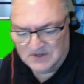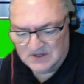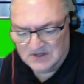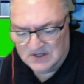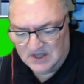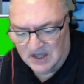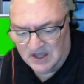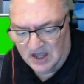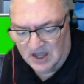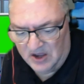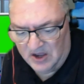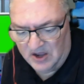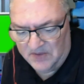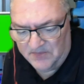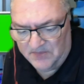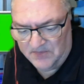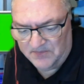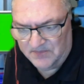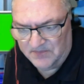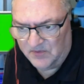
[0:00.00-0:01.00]

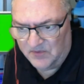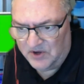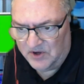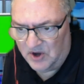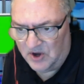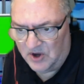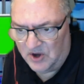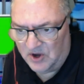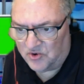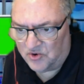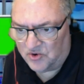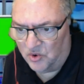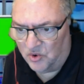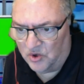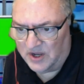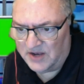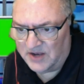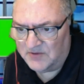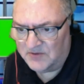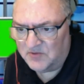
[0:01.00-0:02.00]
We are
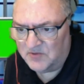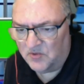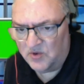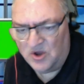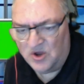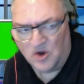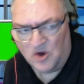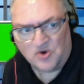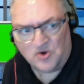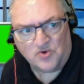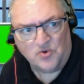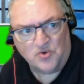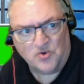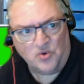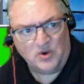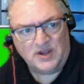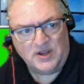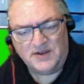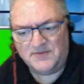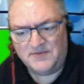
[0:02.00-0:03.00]
crawling. We are
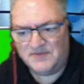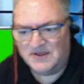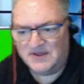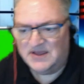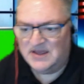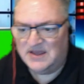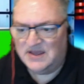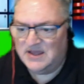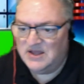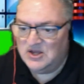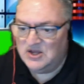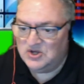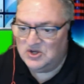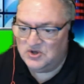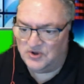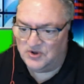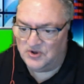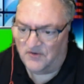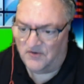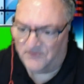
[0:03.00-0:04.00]
crawling. Good
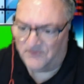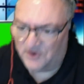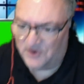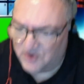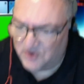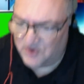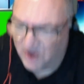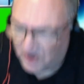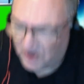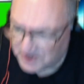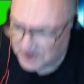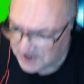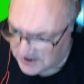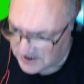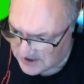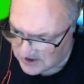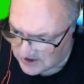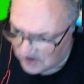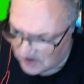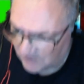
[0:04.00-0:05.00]
afternoon, Archer.
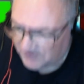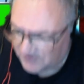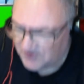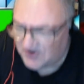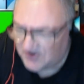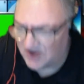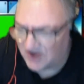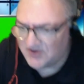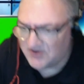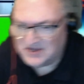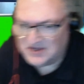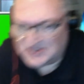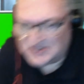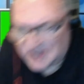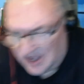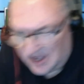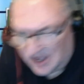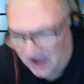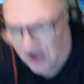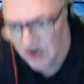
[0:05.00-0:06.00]
This afternoon, Jose and chat.
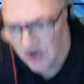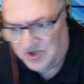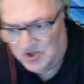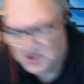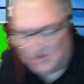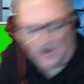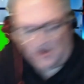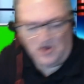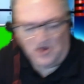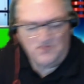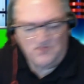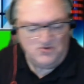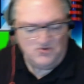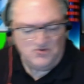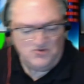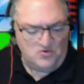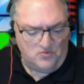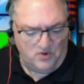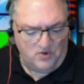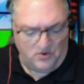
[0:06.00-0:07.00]
Archer, I hope you're
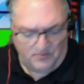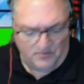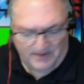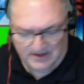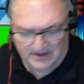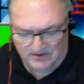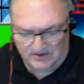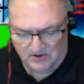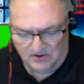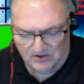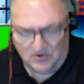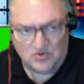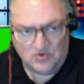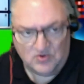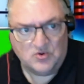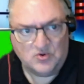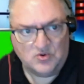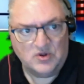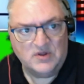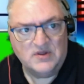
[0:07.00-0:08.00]
well, mate, too.
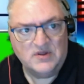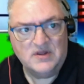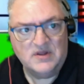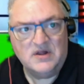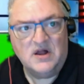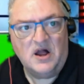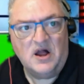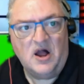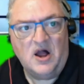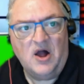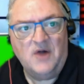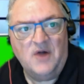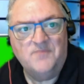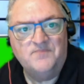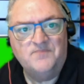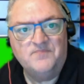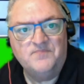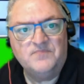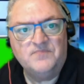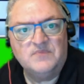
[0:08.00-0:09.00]

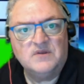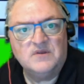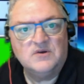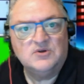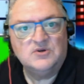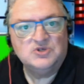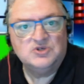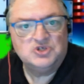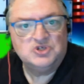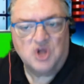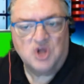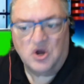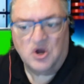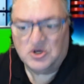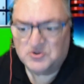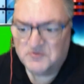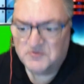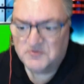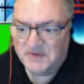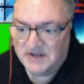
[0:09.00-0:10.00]
Start as
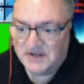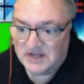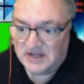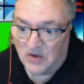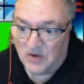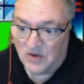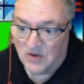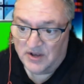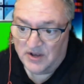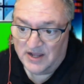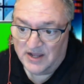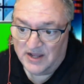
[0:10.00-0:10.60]
we mean to go on, eh?